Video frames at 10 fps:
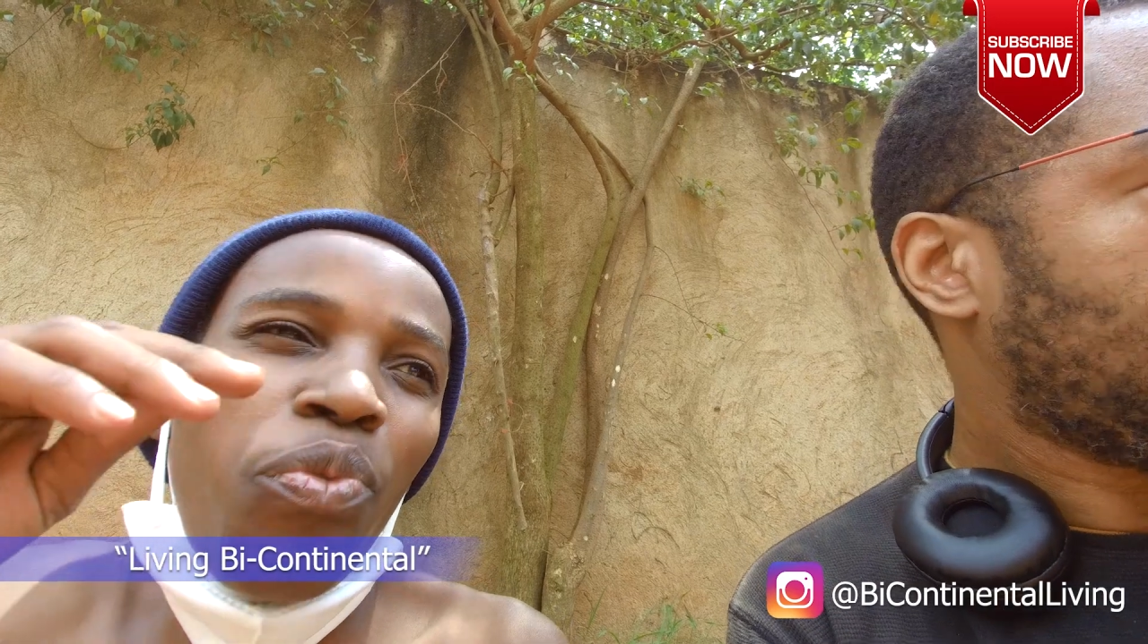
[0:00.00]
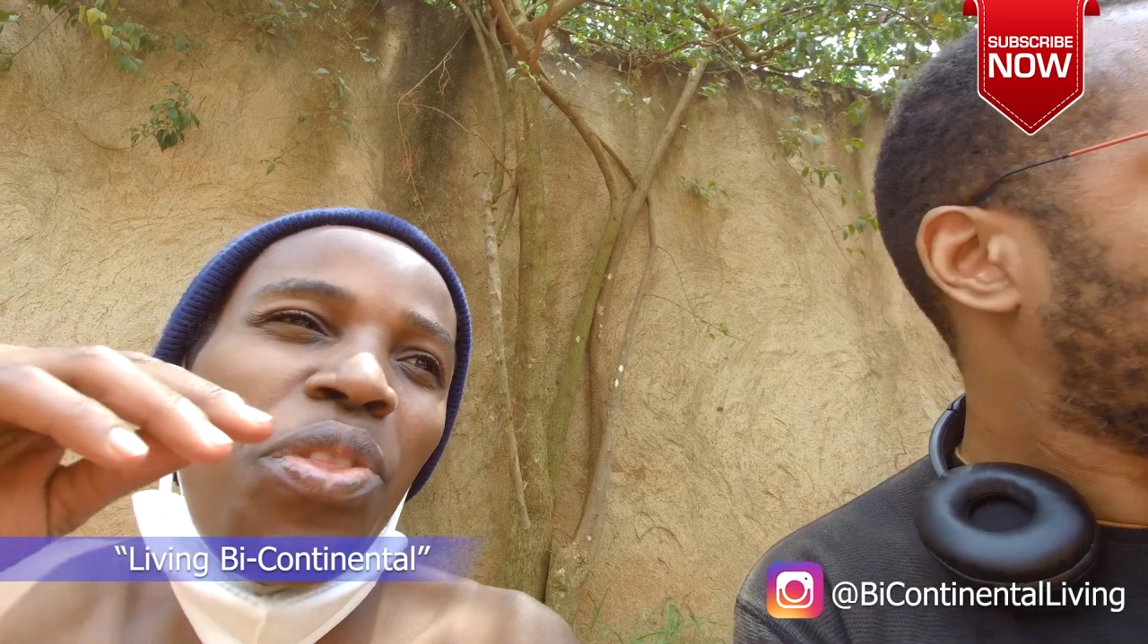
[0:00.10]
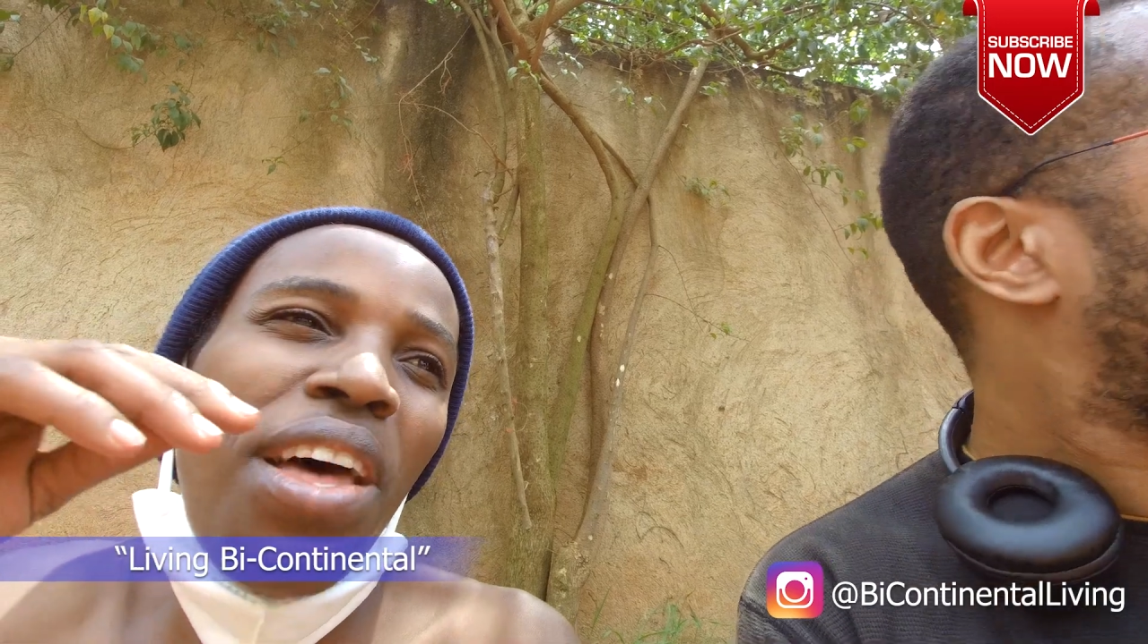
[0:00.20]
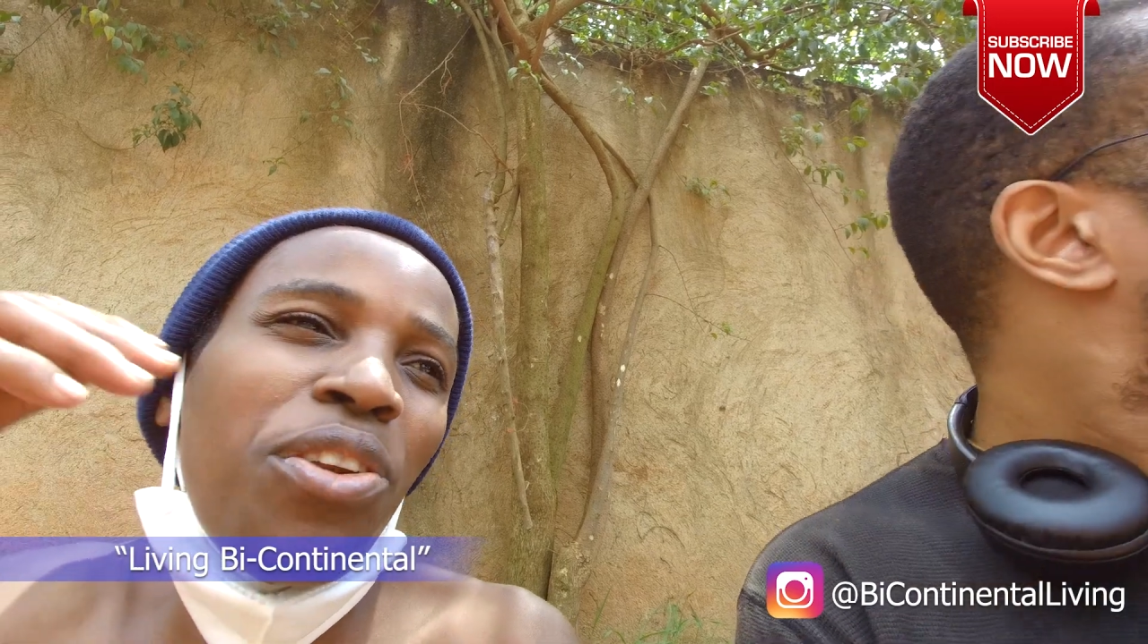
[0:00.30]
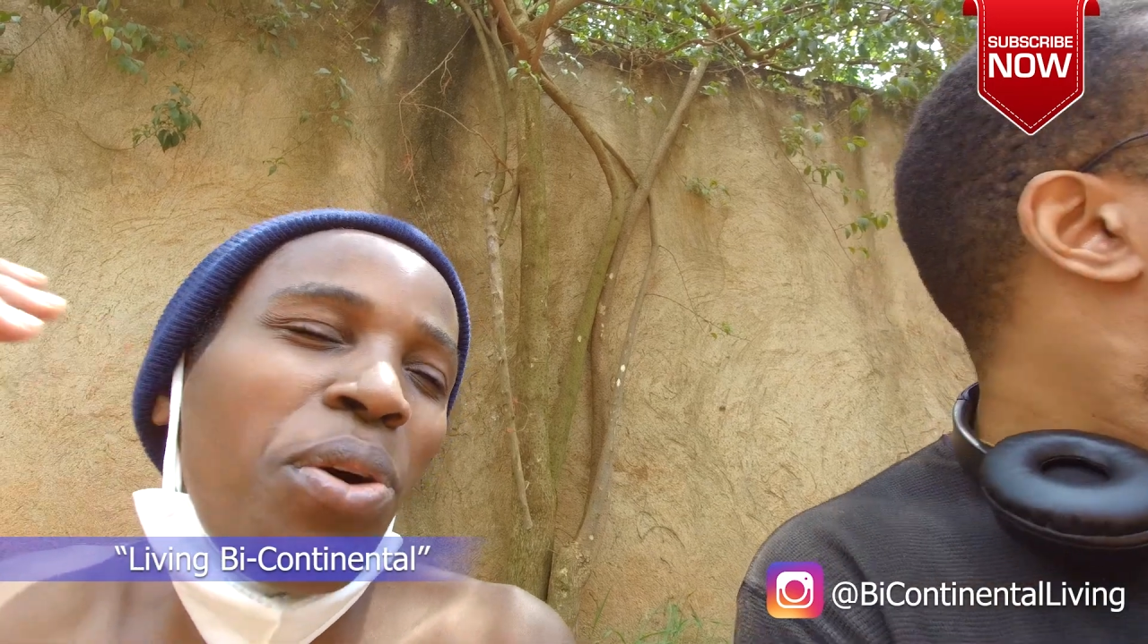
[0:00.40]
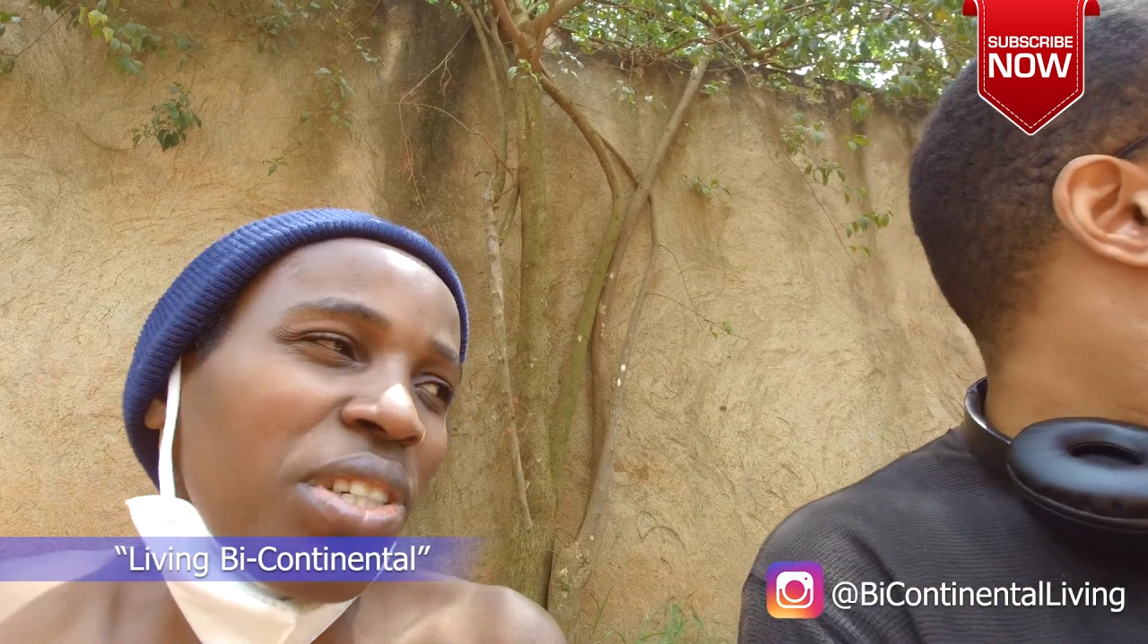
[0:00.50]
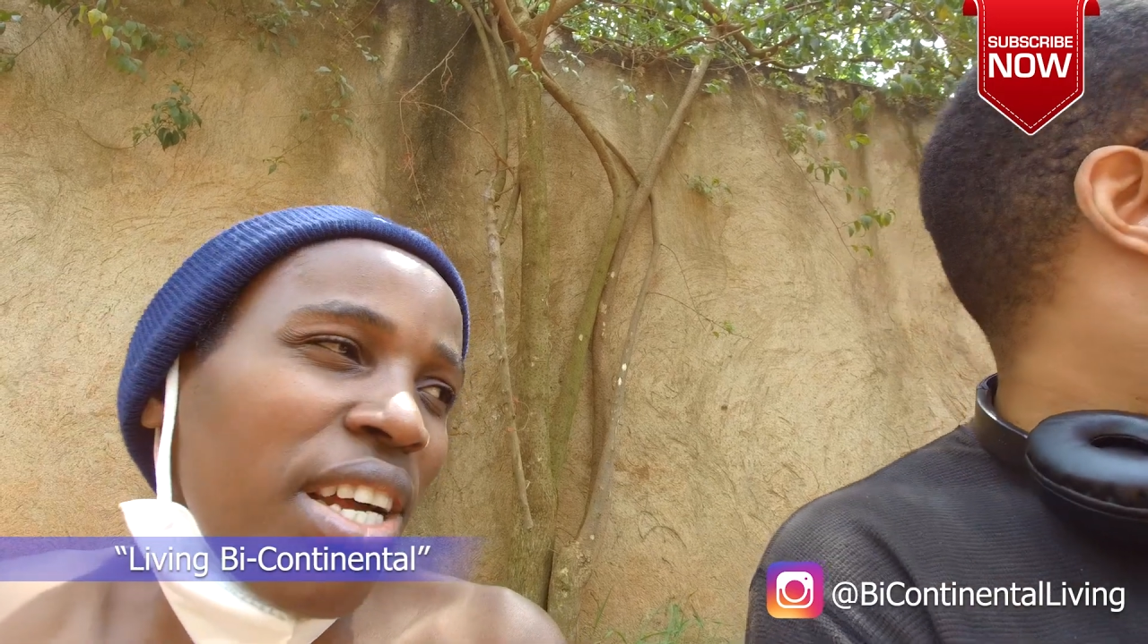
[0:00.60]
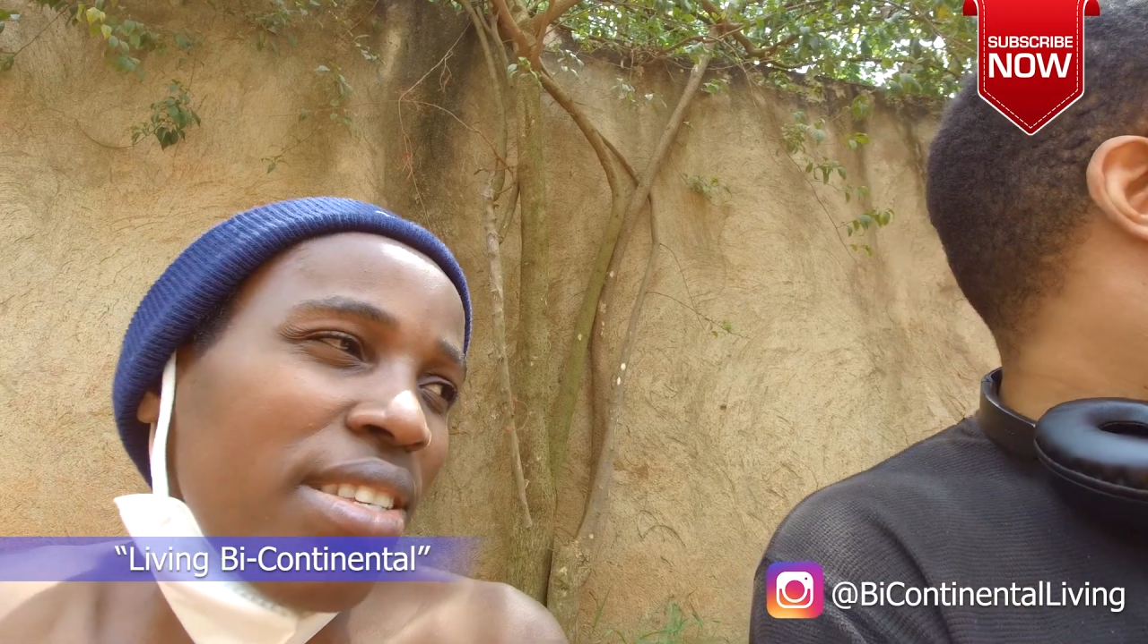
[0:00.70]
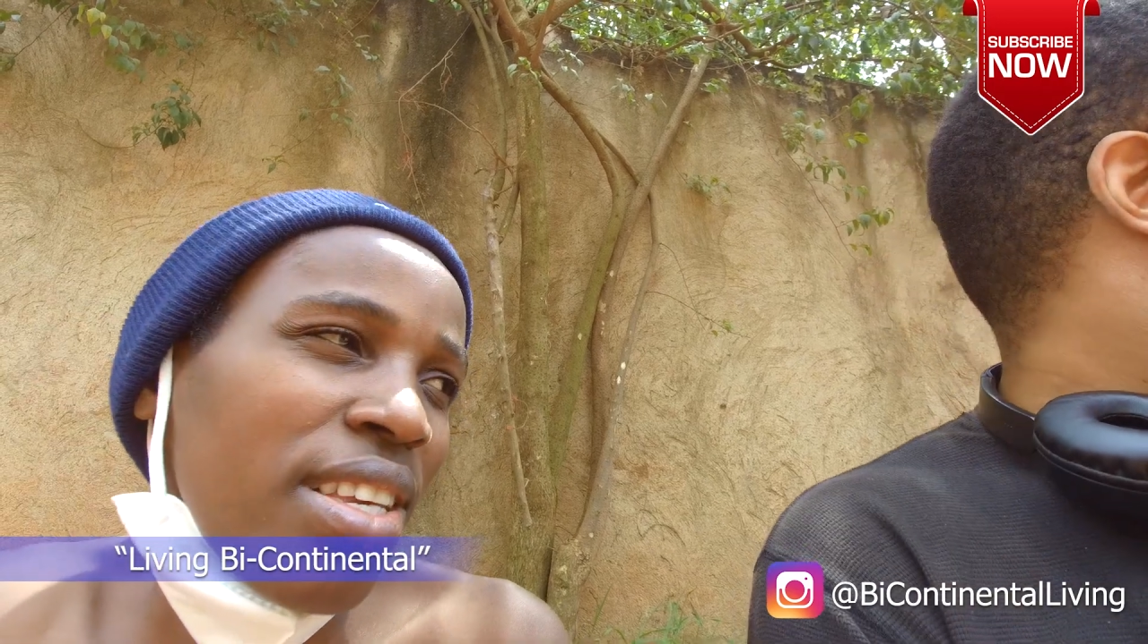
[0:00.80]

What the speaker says: the doctors